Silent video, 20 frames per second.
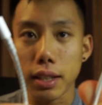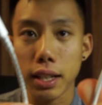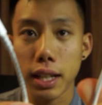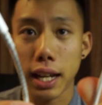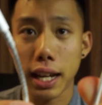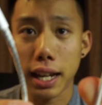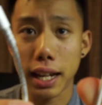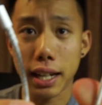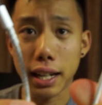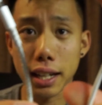
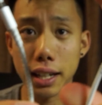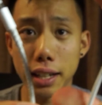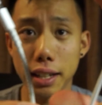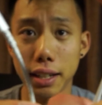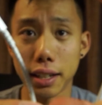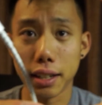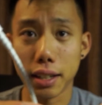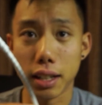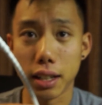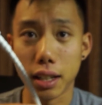
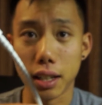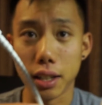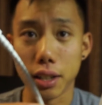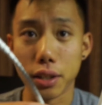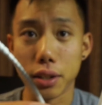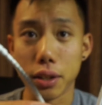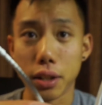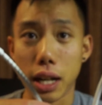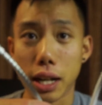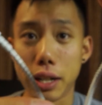and
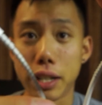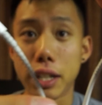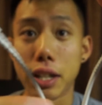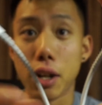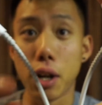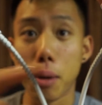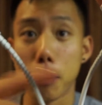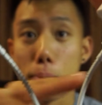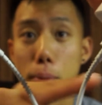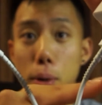I did it
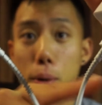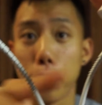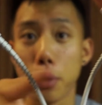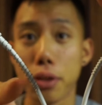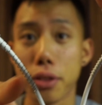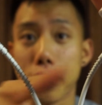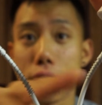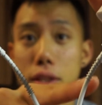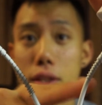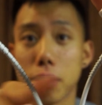on
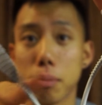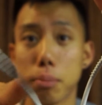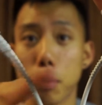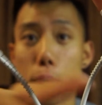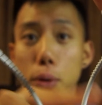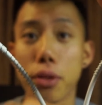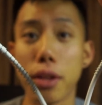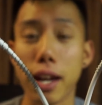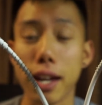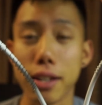
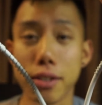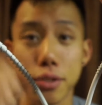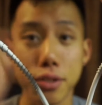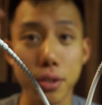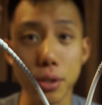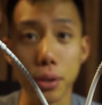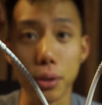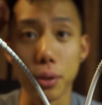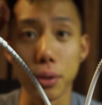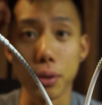both ends.
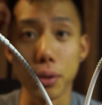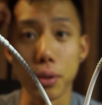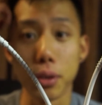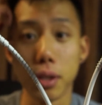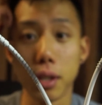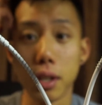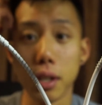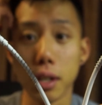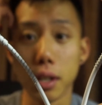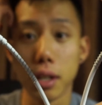So
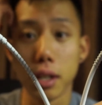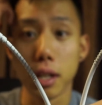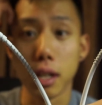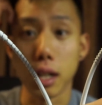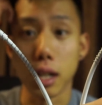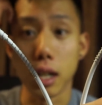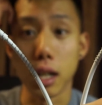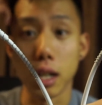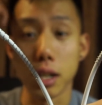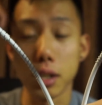
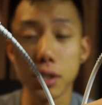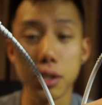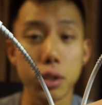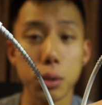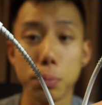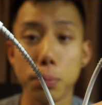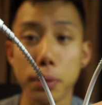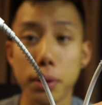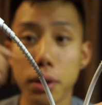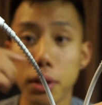
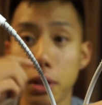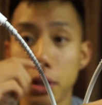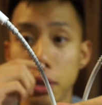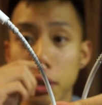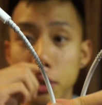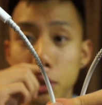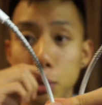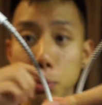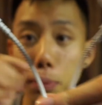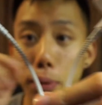
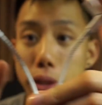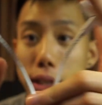super